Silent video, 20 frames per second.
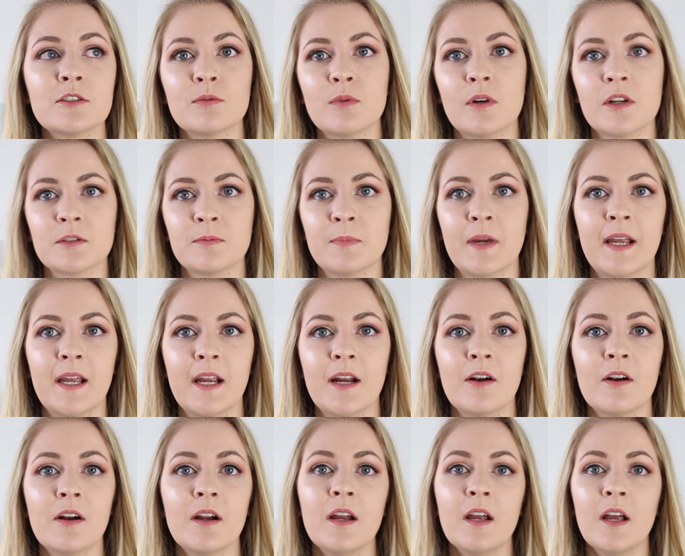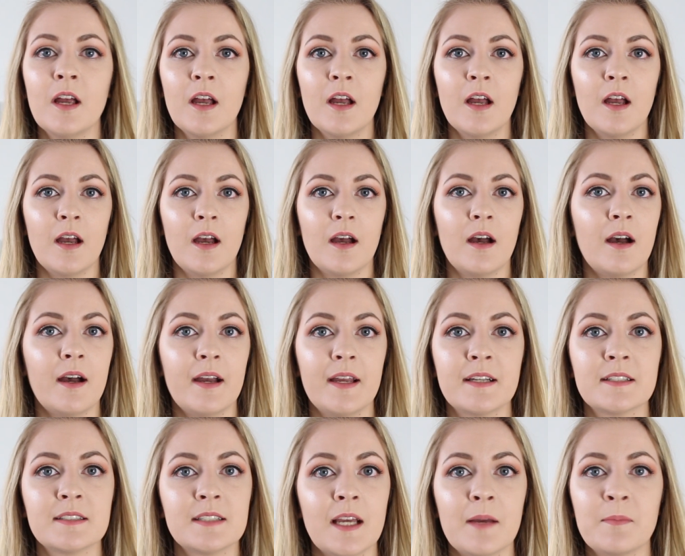to wash my hair
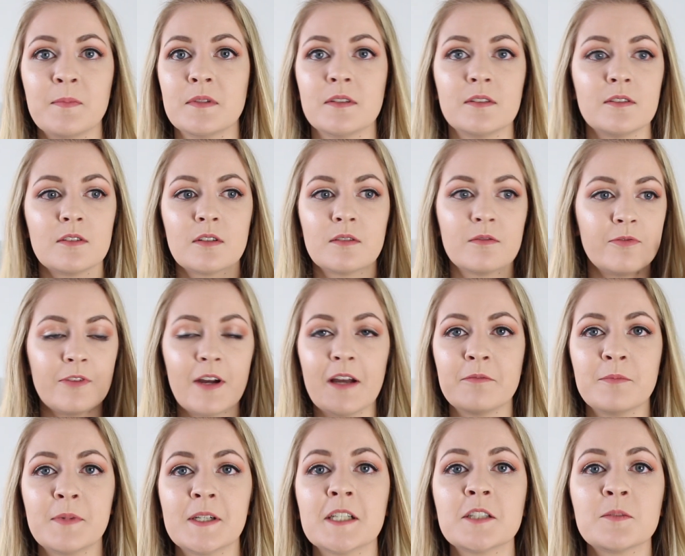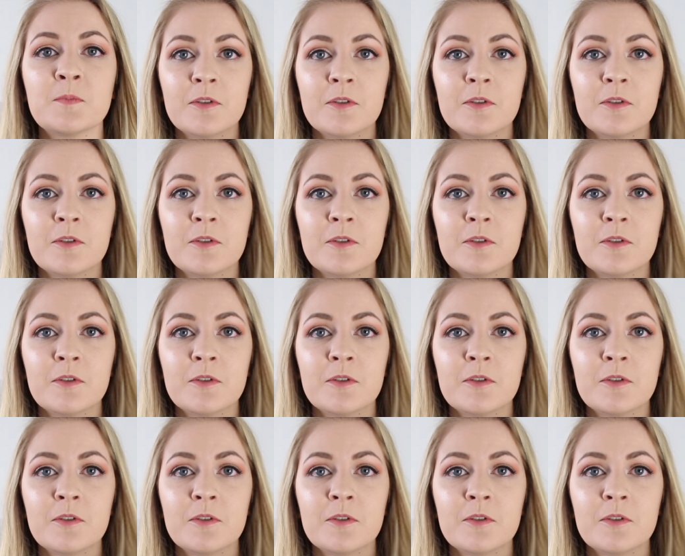except 5 minutes